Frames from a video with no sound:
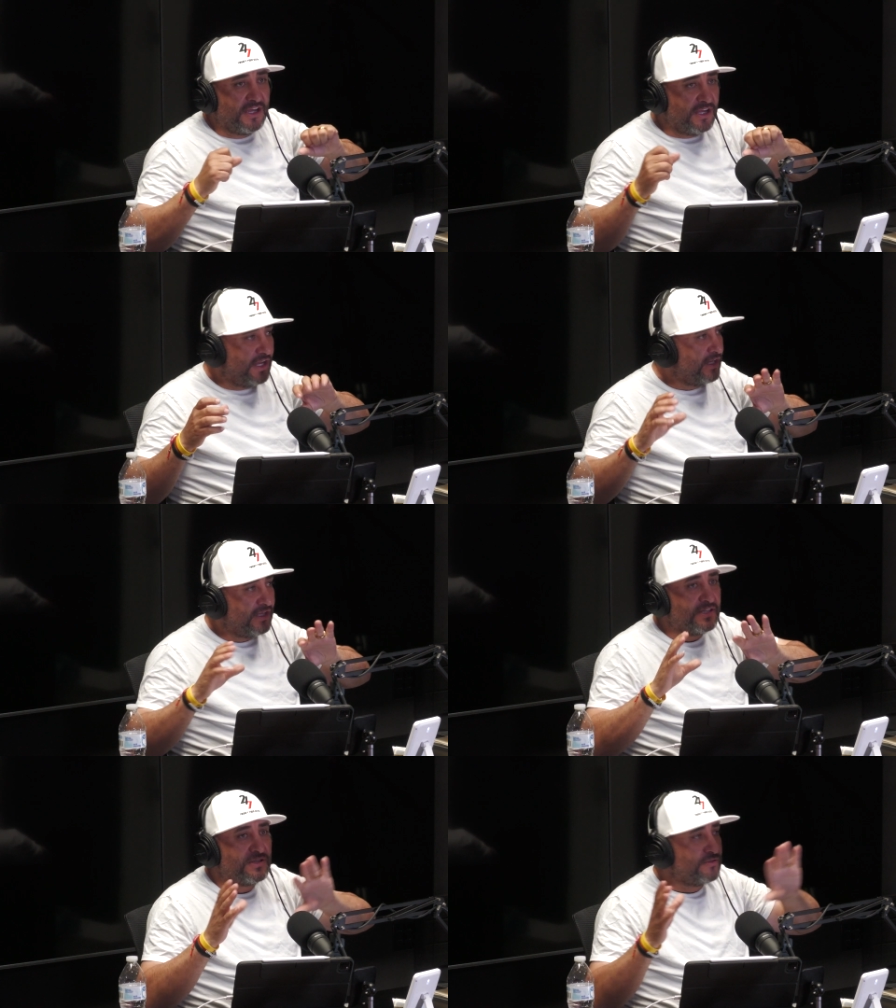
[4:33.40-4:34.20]

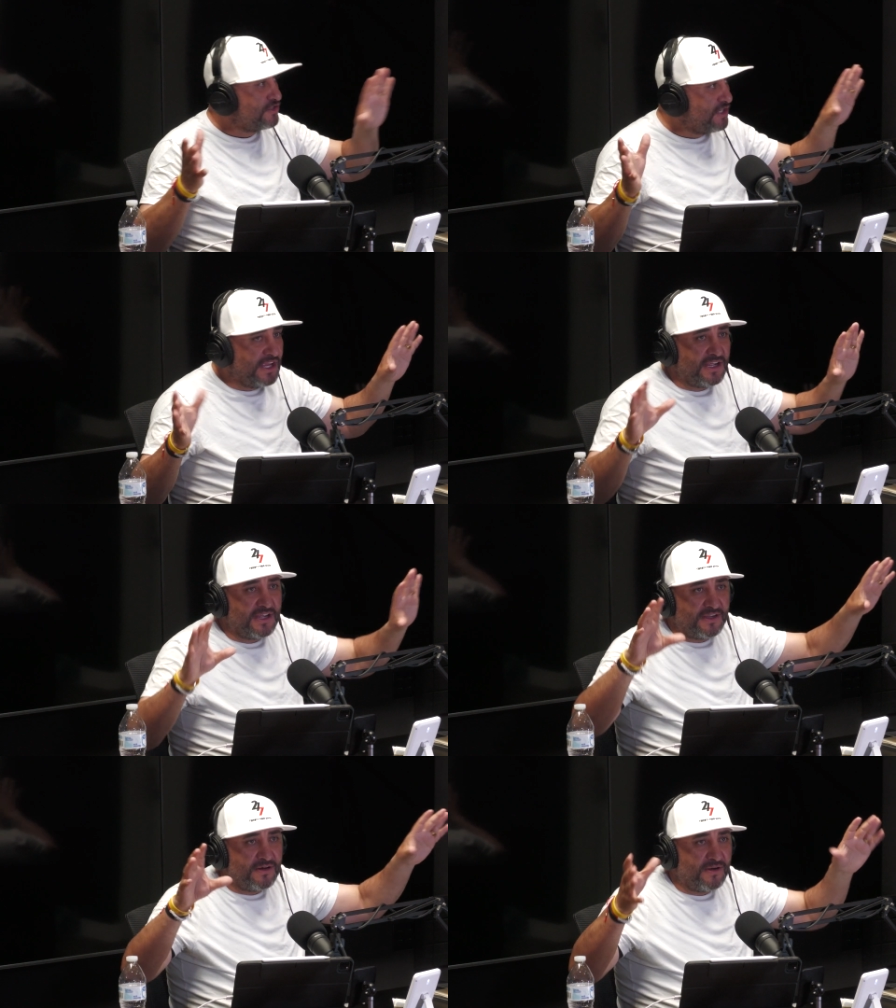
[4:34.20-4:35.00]
to
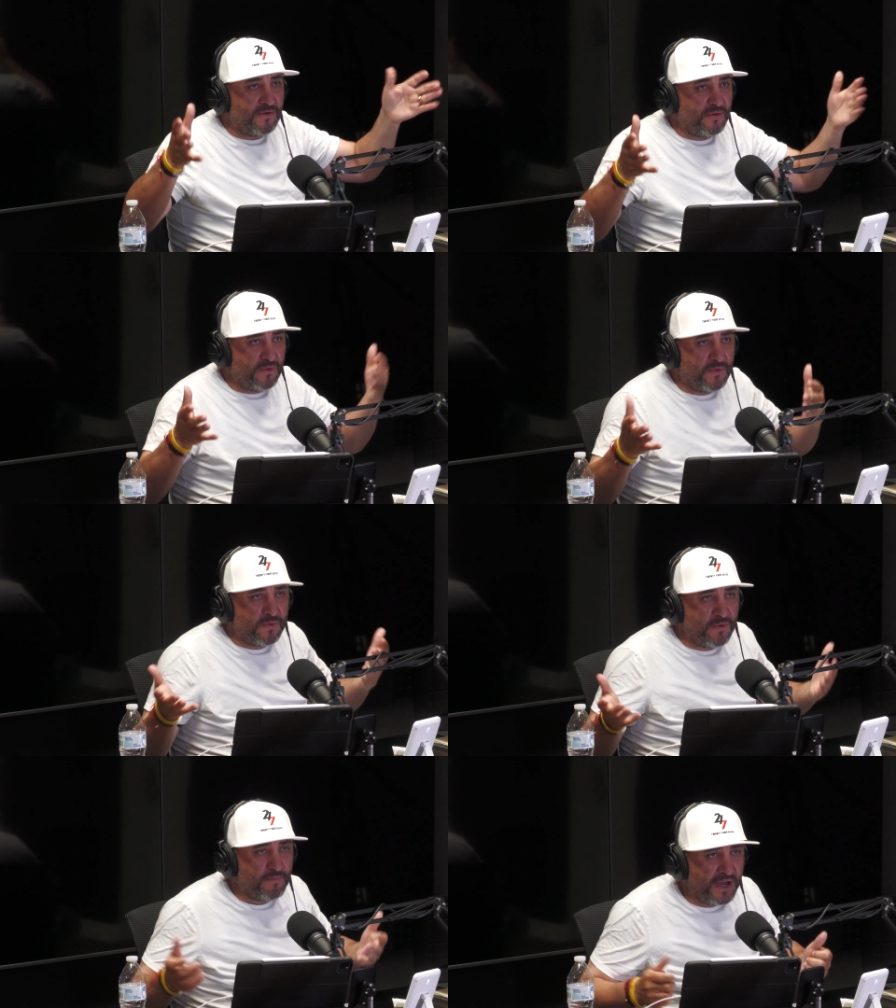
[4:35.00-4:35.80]
see,
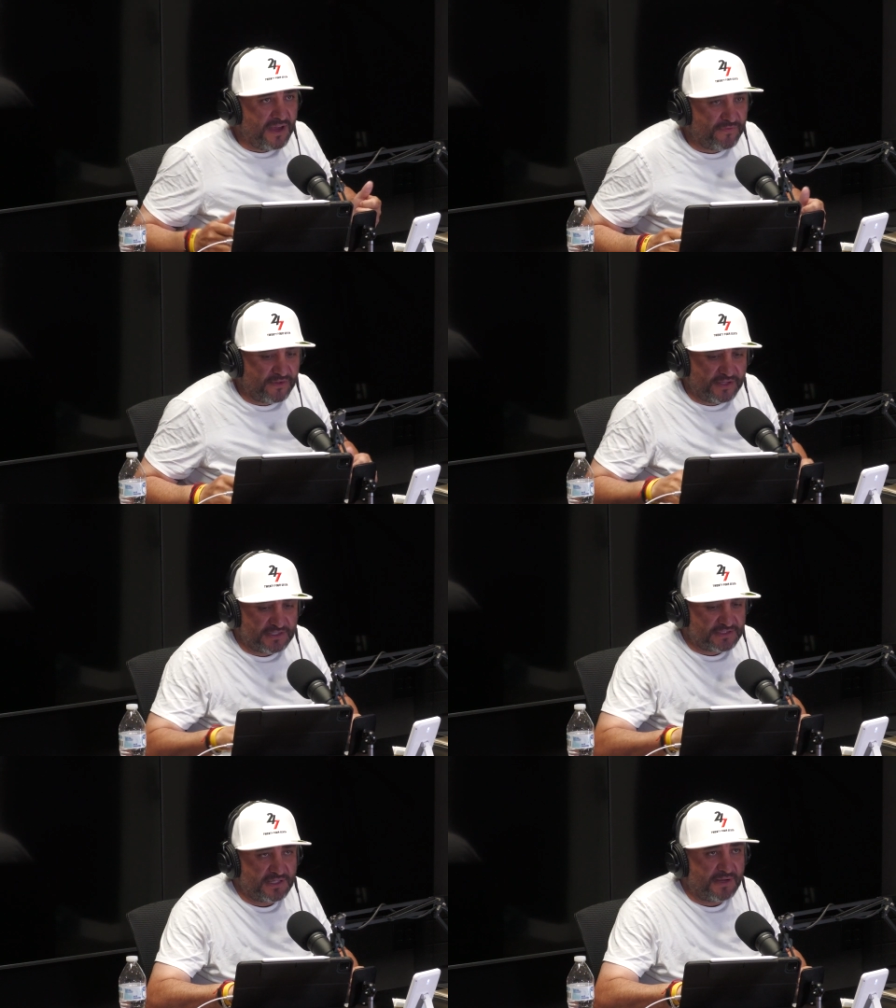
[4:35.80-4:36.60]
who paid for
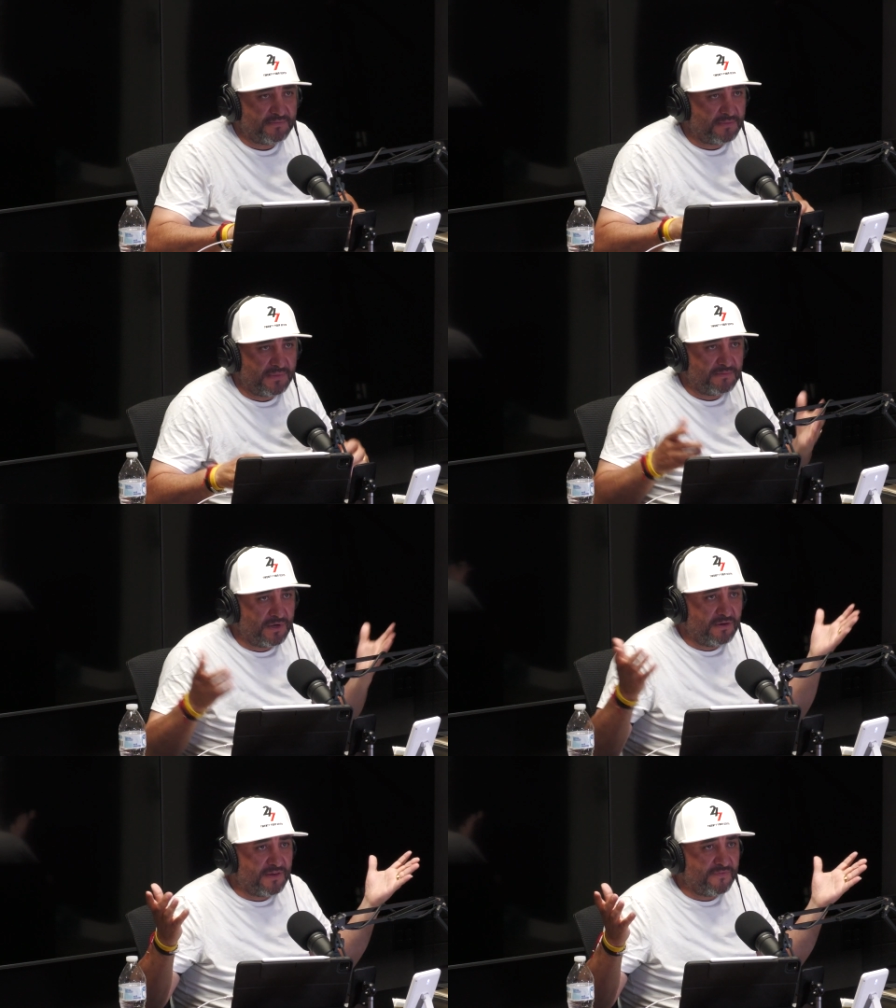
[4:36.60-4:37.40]
this. I'm
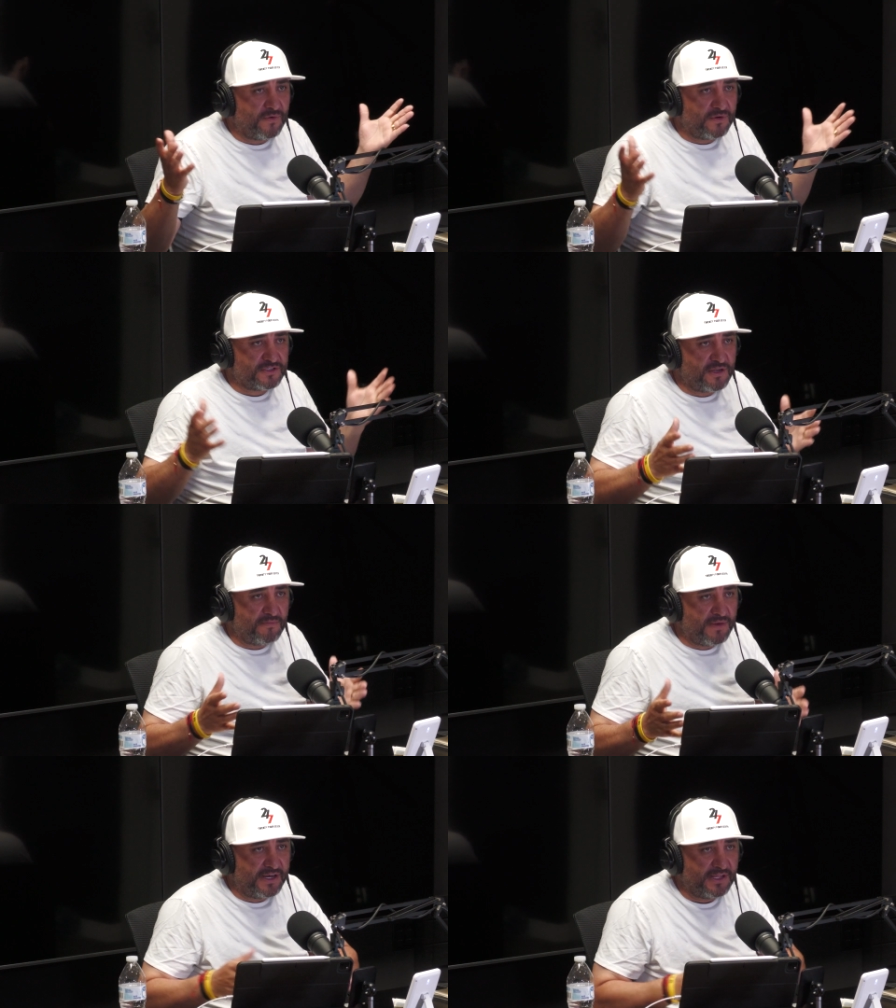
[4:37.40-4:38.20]
looking for
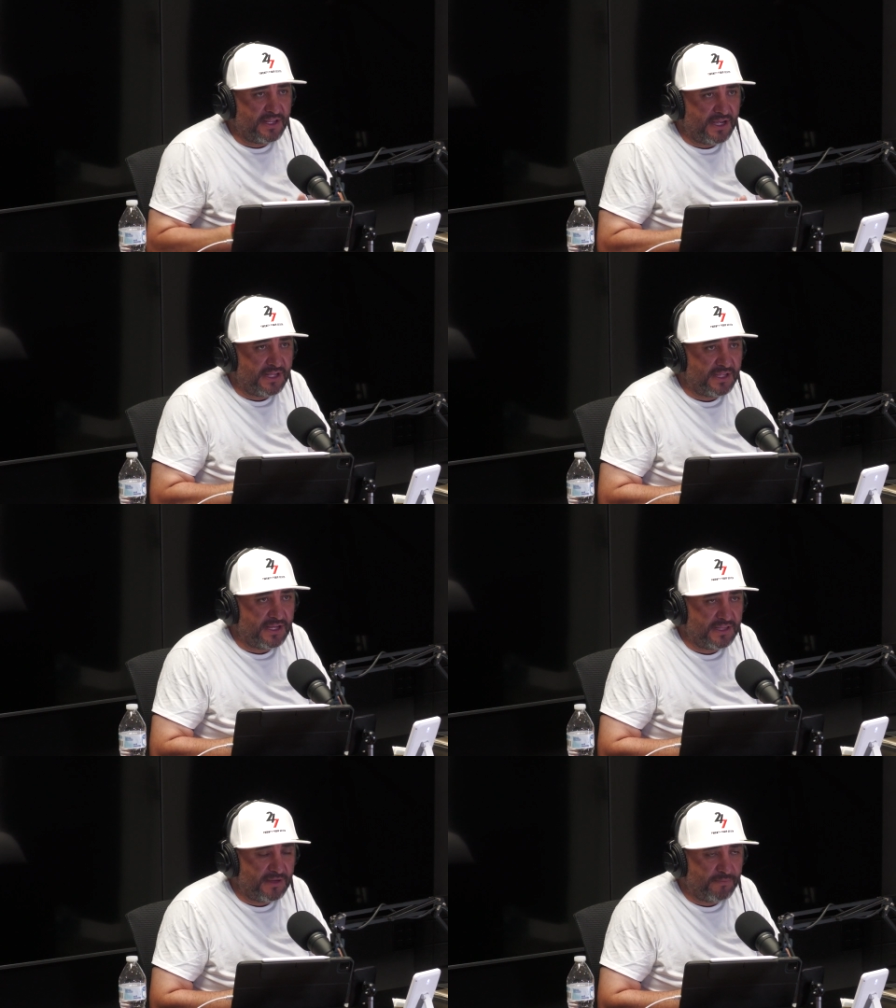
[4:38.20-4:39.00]
somebody
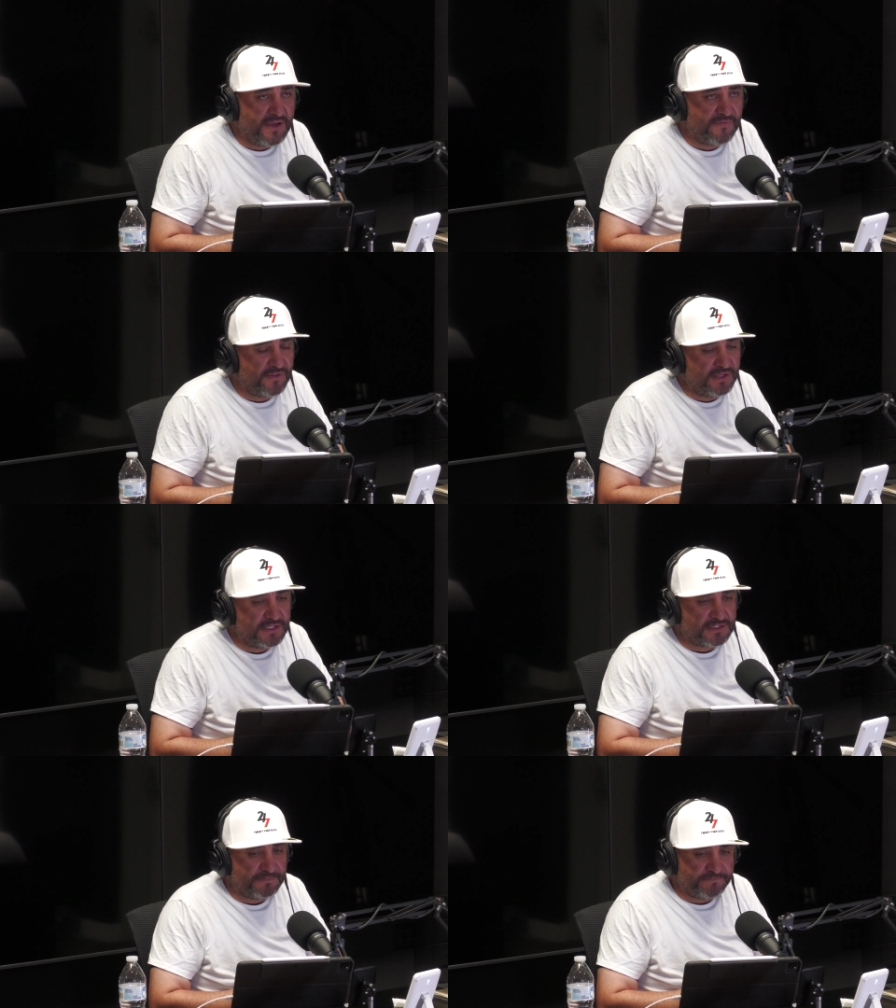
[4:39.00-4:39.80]
that paid for
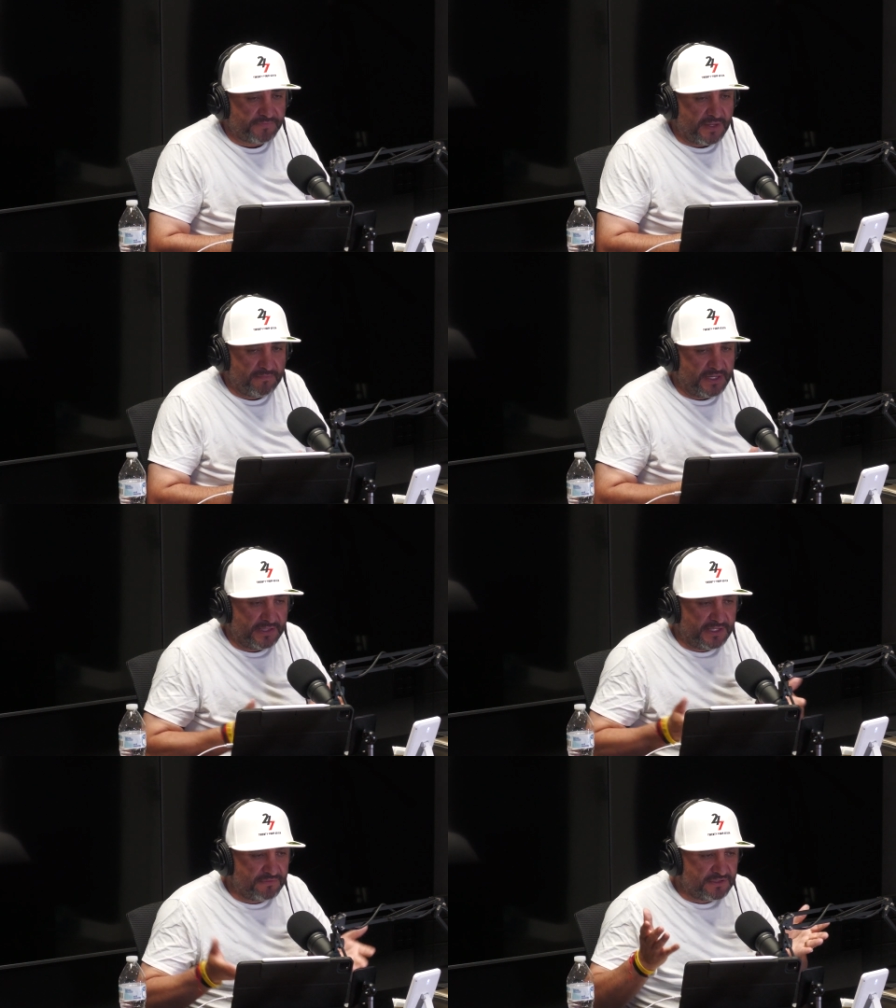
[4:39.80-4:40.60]
this,
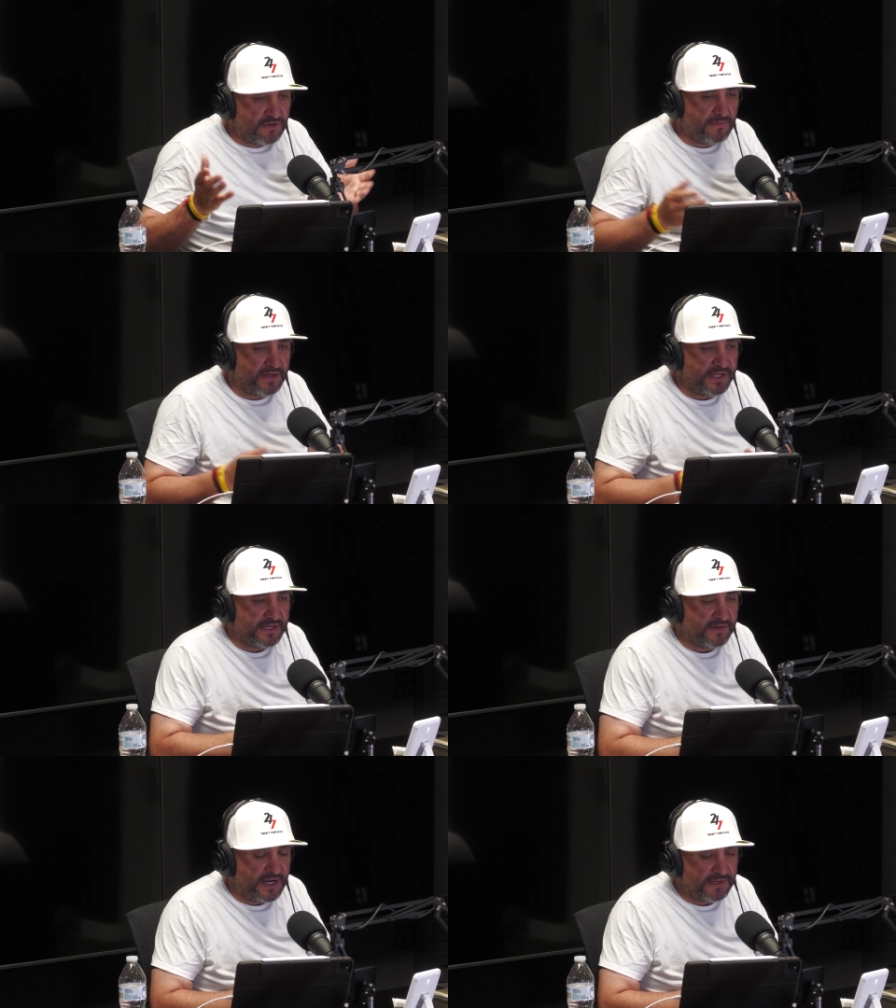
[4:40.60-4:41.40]
but there was nobody,
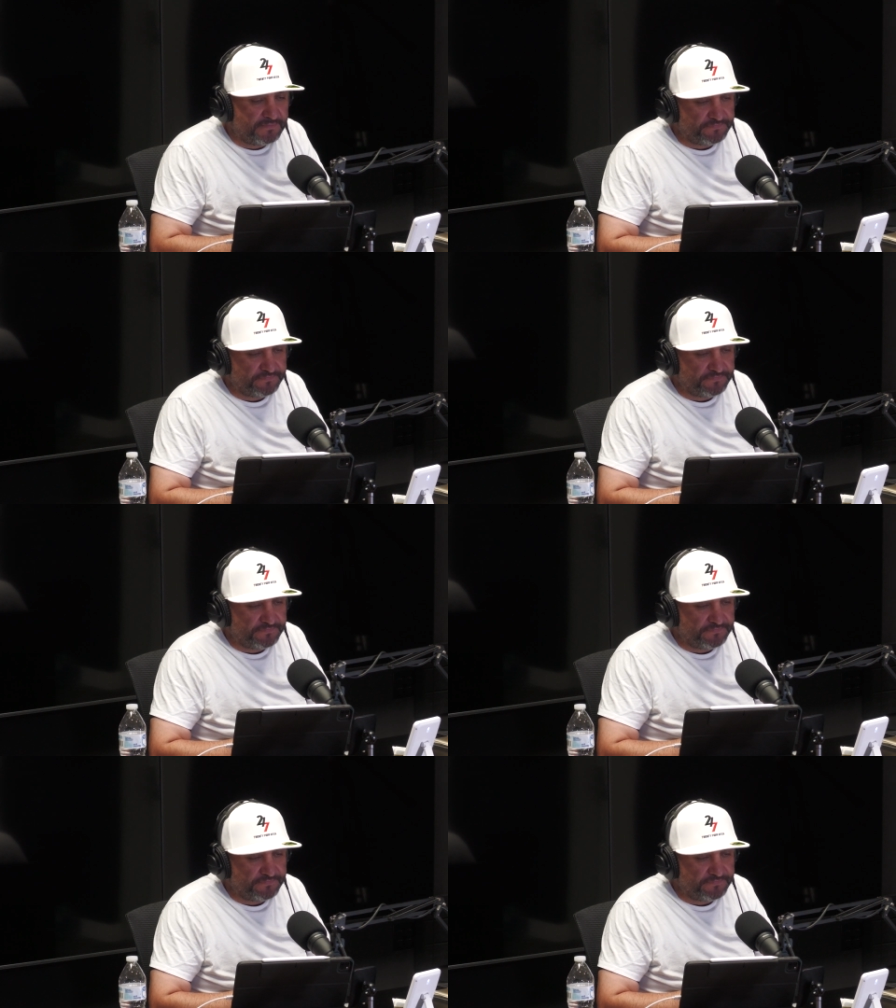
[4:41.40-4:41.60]
right?